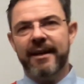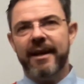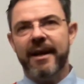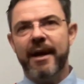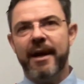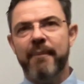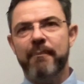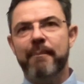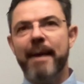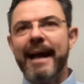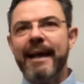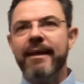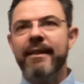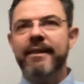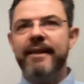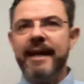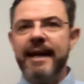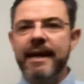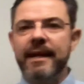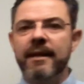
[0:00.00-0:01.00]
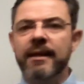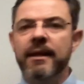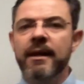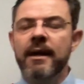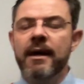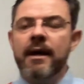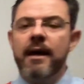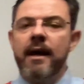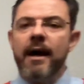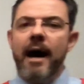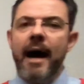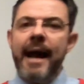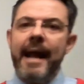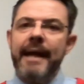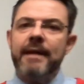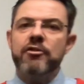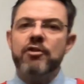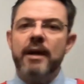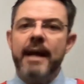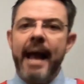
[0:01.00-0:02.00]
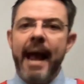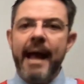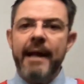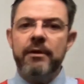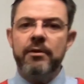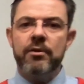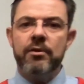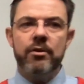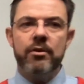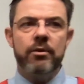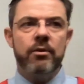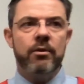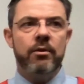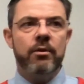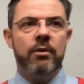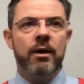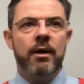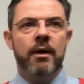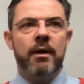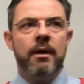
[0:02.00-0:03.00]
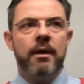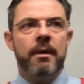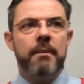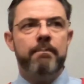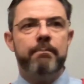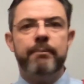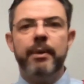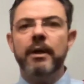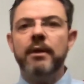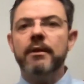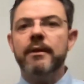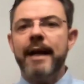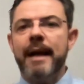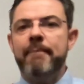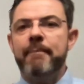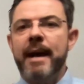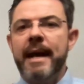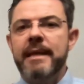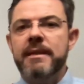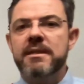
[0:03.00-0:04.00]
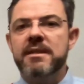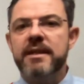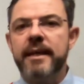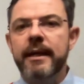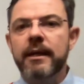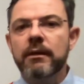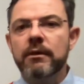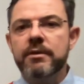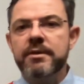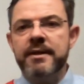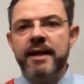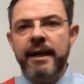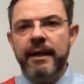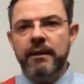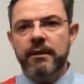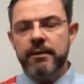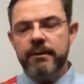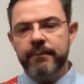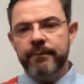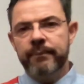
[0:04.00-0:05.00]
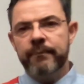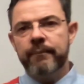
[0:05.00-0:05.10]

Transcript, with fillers: Uh, back then, I actually had to build up a skill set